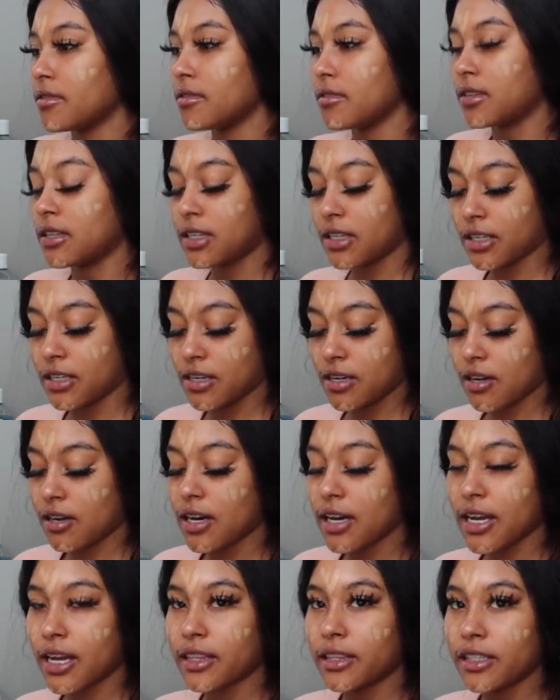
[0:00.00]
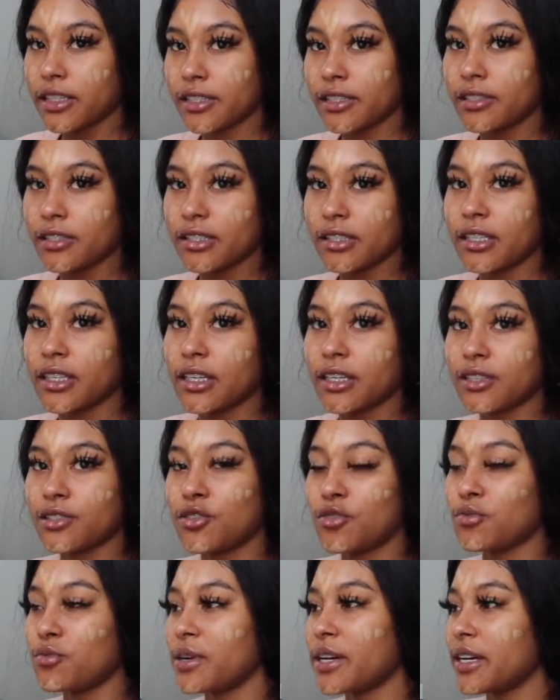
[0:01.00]
Okay, y'all, I got this thing
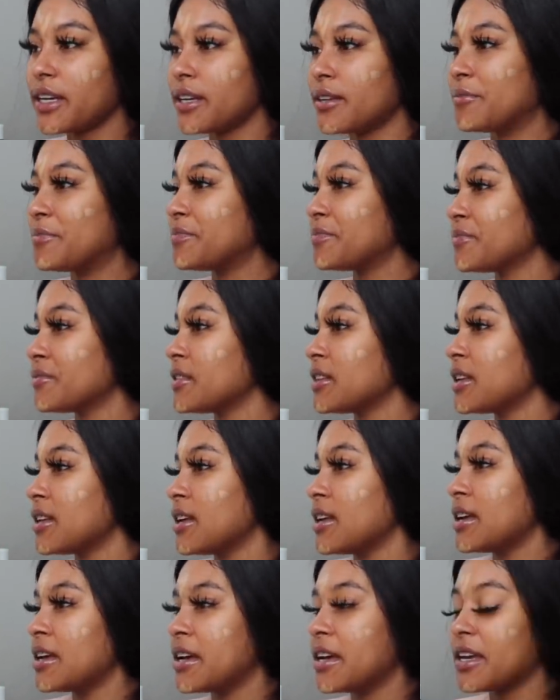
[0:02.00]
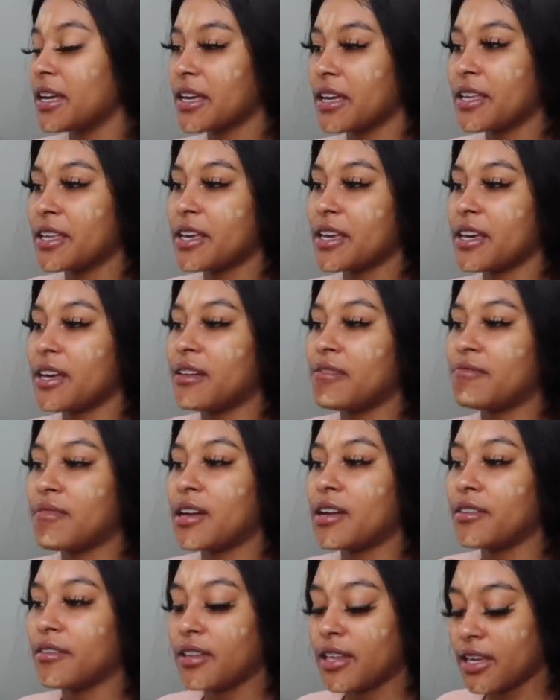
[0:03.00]
too wet, and yeah,
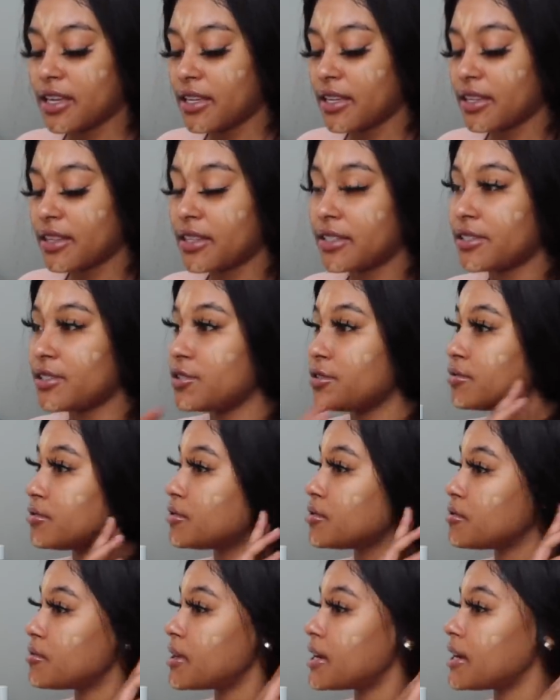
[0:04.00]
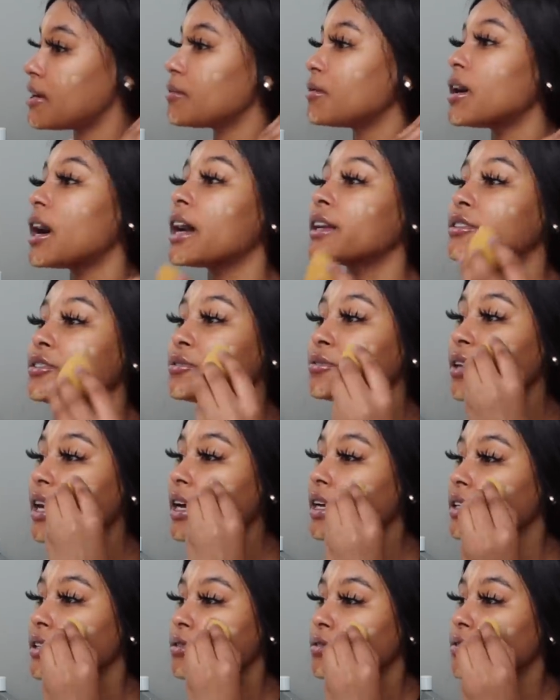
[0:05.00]
I don't like it too wet. Well, I do
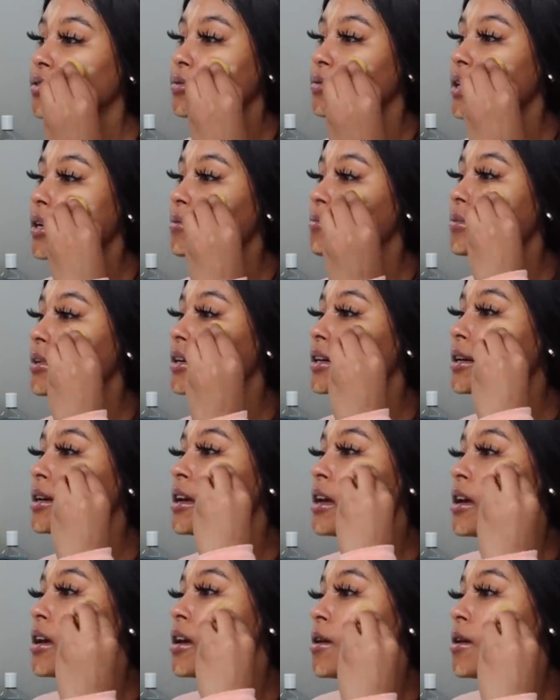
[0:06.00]
like it too wet, but